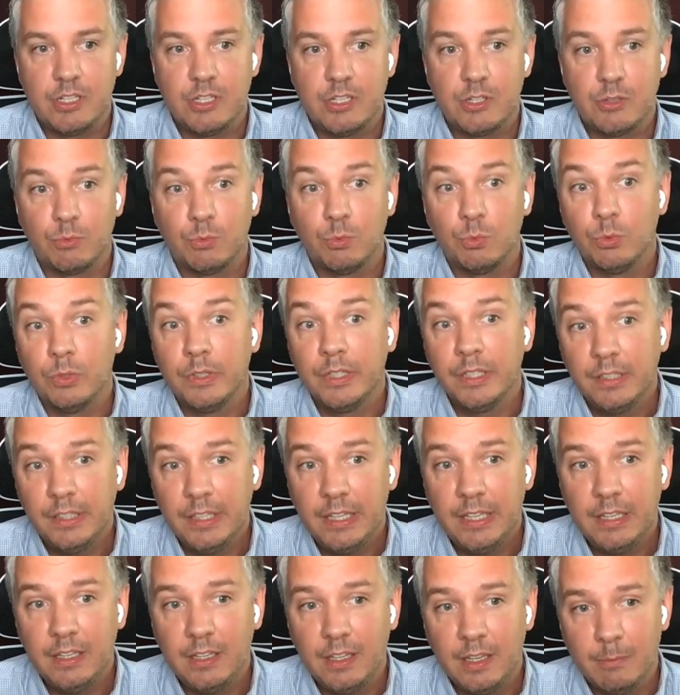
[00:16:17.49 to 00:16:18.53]
is a
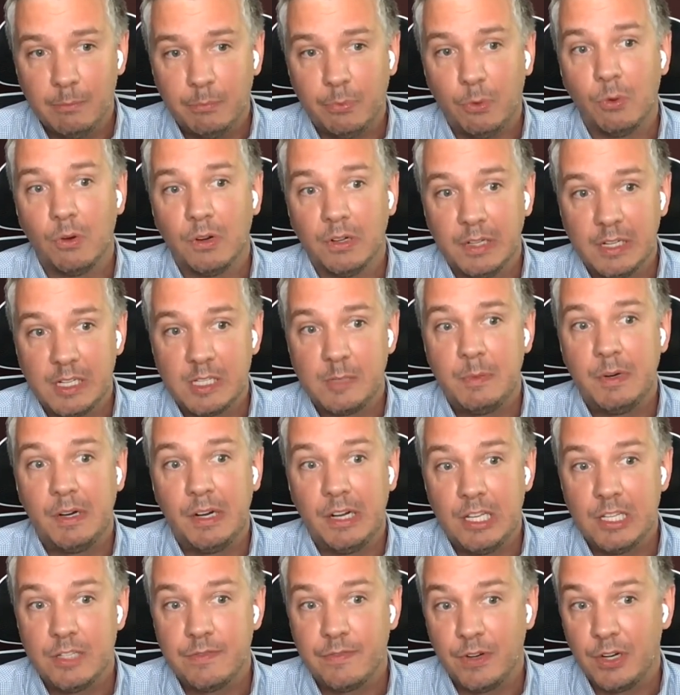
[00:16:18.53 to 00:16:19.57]
really important
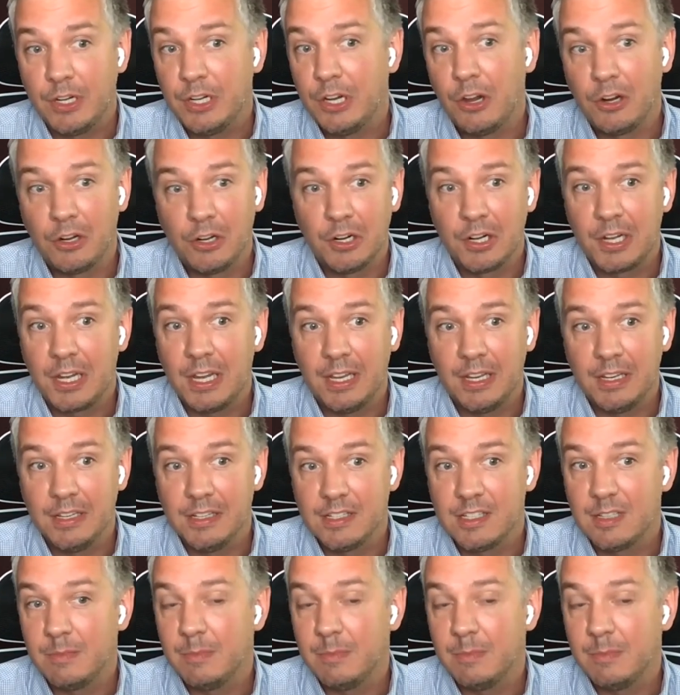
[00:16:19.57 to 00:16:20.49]
experience for younger kids.